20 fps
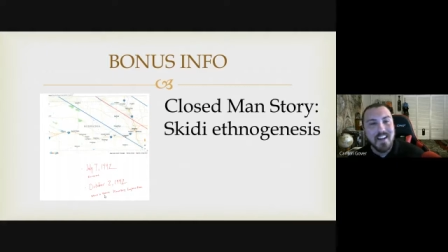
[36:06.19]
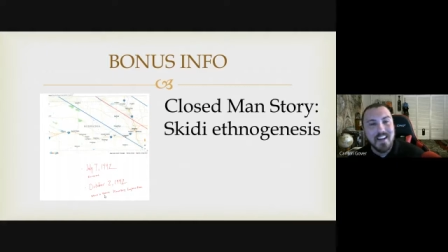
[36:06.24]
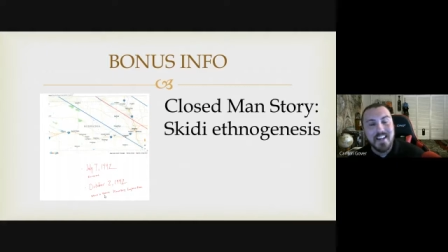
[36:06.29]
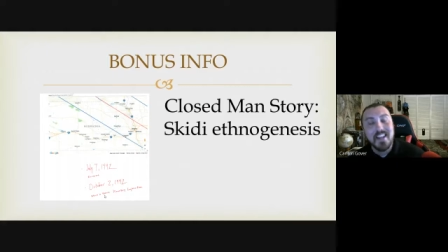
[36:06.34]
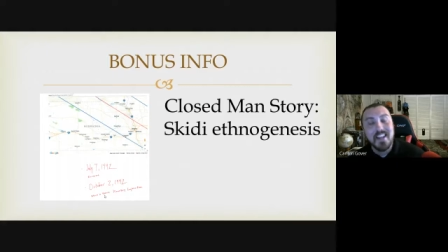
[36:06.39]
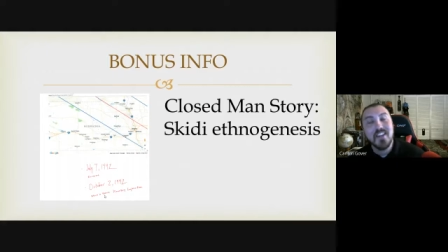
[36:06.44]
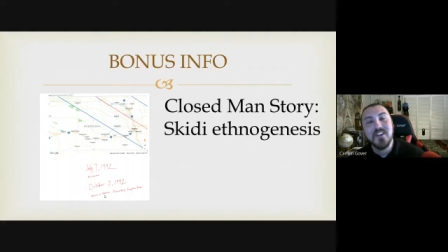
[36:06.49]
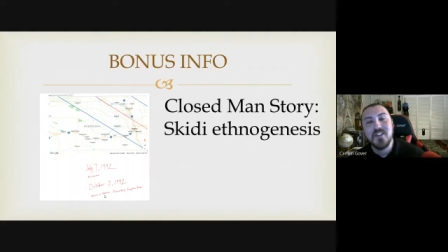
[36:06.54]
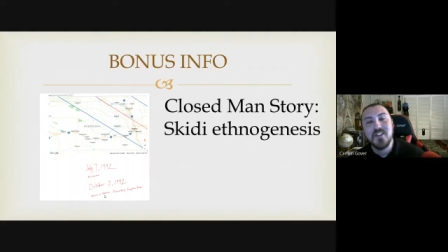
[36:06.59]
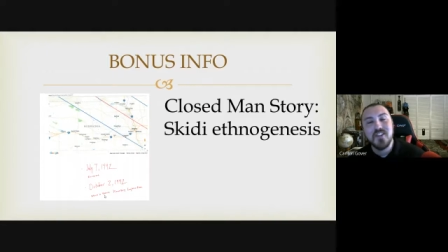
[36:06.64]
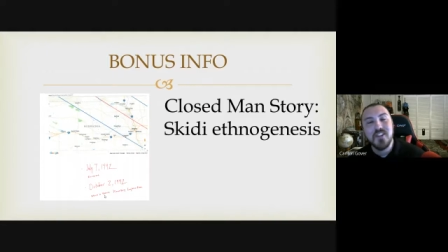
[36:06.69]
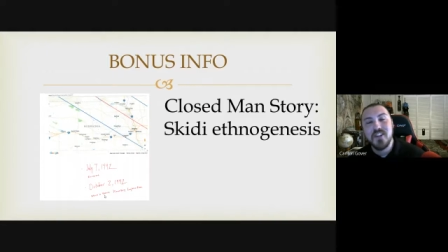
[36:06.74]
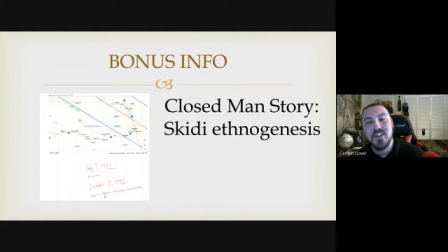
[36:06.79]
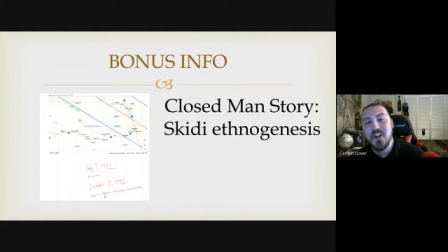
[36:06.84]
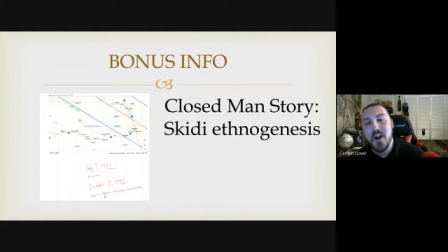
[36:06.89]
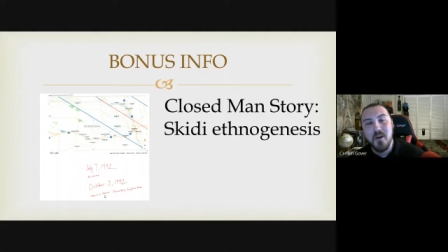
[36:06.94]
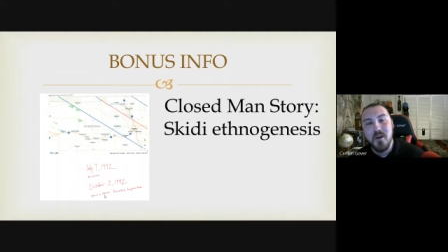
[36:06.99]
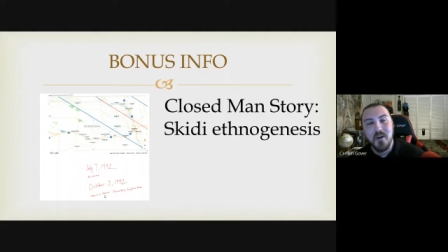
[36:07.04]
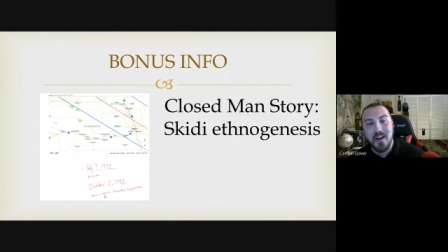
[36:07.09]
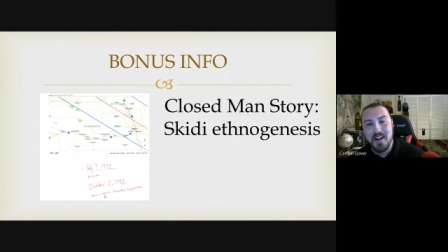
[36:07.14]
near
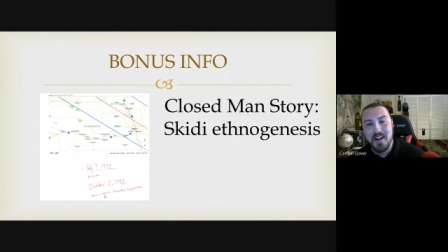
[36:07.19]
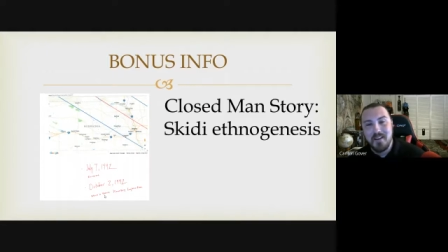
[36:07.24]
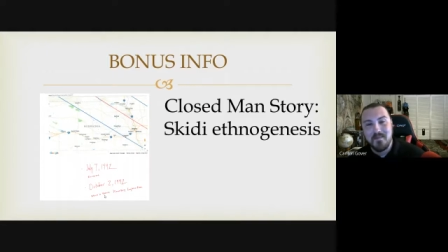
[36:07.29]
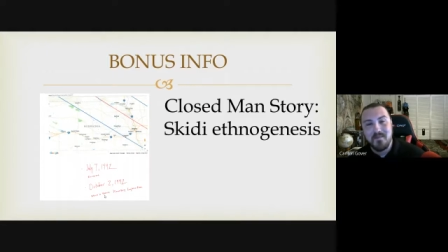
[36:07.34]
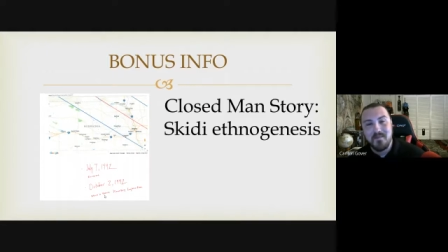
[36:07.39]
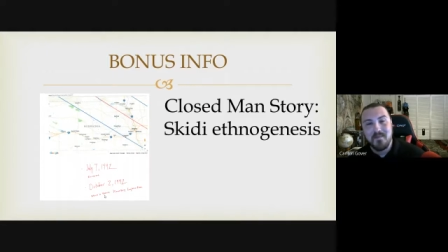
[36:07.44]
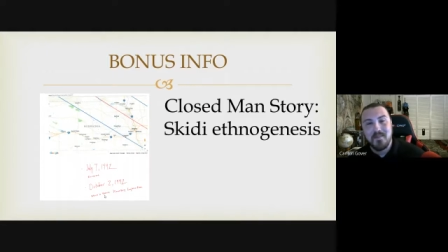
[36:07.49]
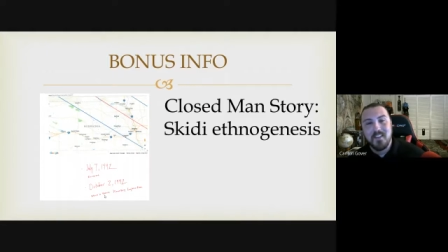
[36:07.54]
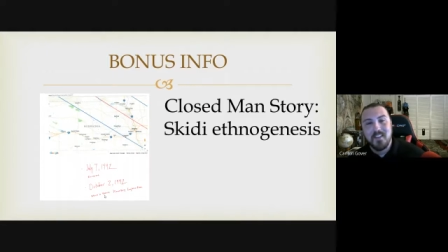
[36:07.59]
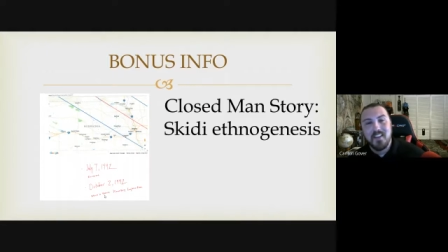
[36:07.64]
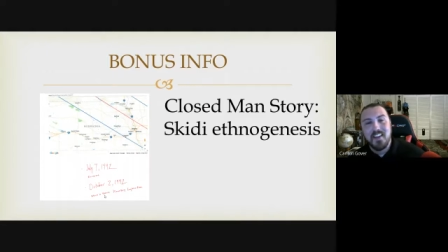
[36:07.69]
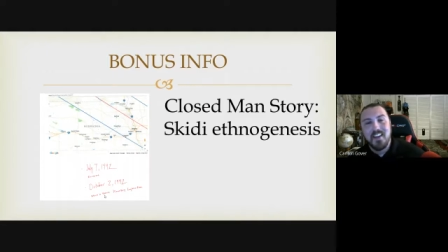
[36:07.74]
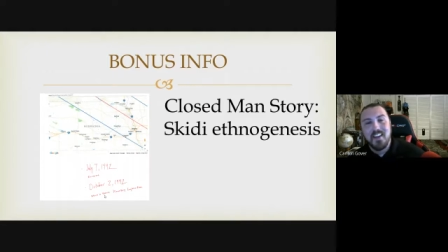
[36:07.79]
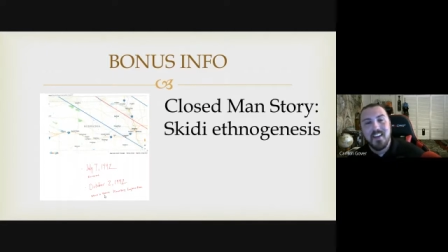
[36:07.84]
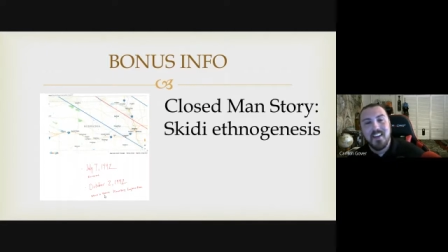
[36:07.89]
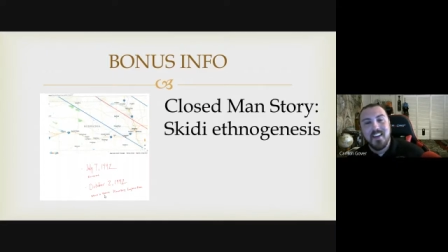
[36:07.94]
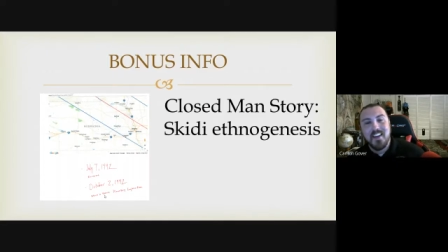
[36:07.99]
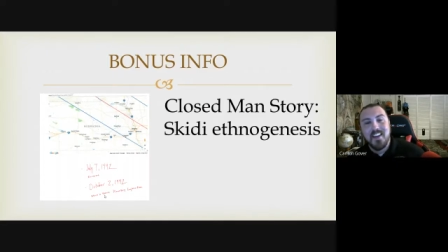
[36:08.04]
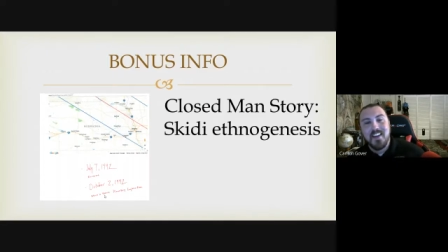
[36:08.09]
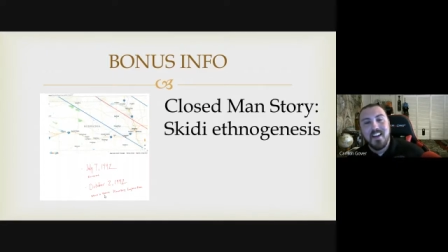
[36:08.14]
genoa
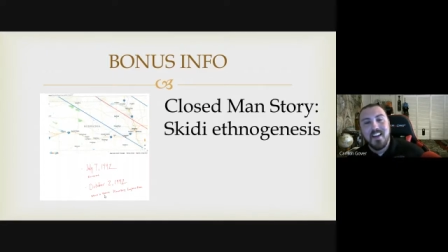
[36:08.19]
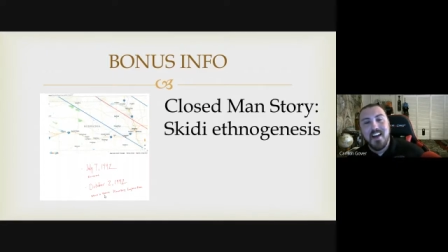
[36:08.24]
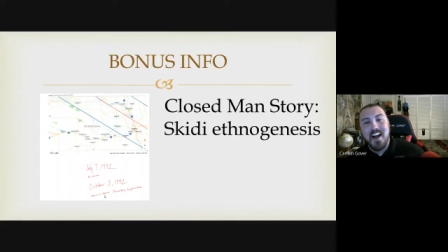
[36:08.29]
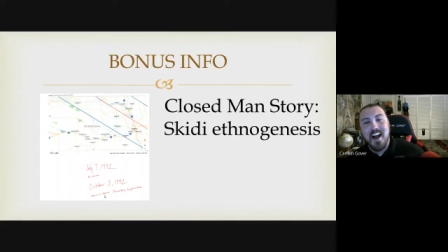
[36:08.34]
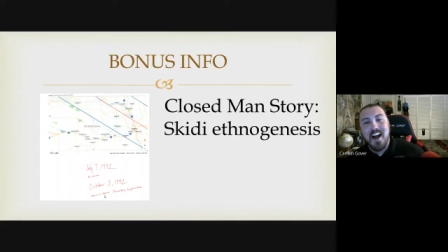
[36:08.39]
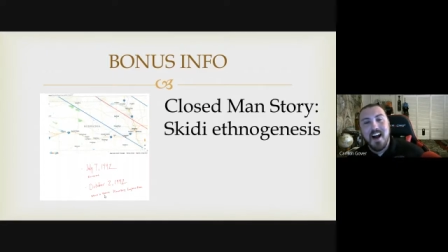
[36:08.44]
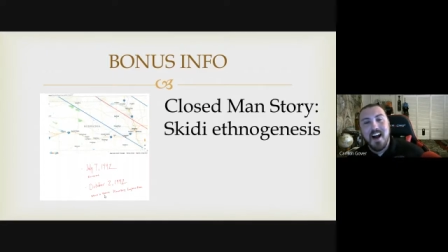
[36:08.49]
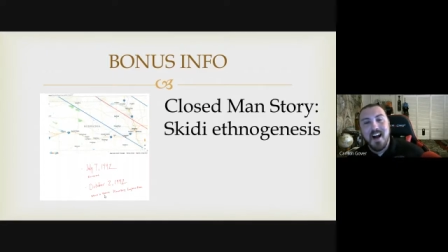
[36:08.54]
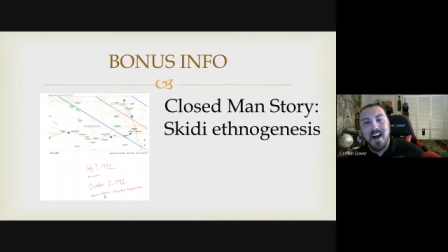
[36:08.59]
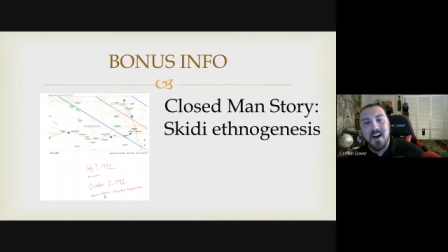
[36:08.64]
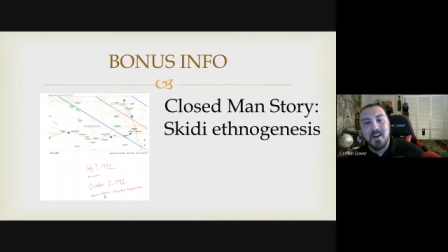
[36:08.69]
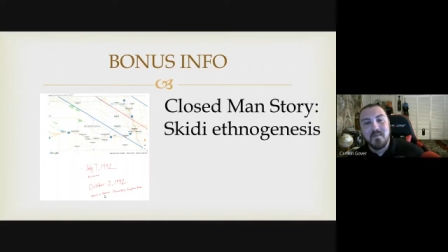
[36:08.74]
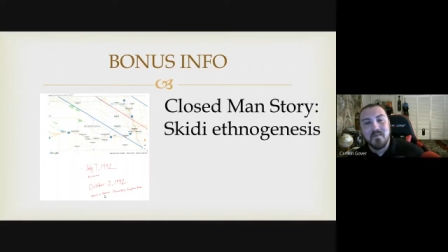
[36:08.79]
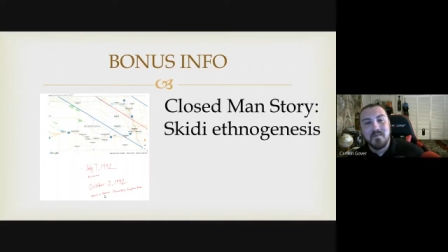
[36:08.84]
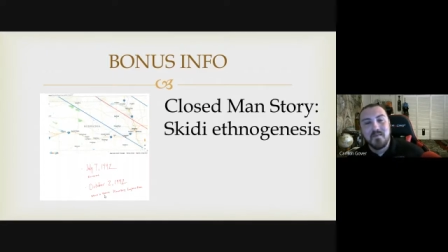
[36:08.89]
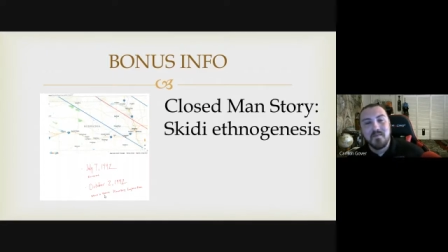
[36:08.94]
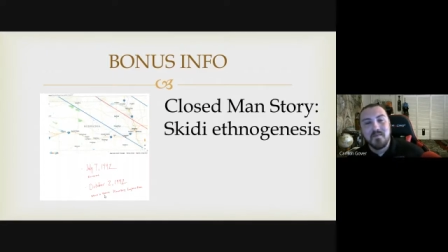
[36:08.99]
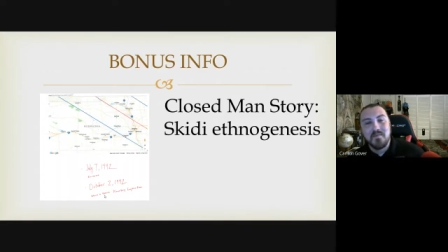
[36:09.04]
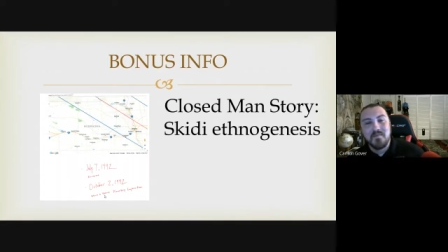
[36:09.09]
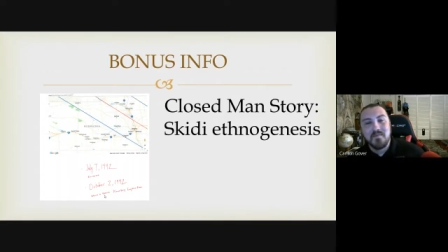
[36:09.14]
um,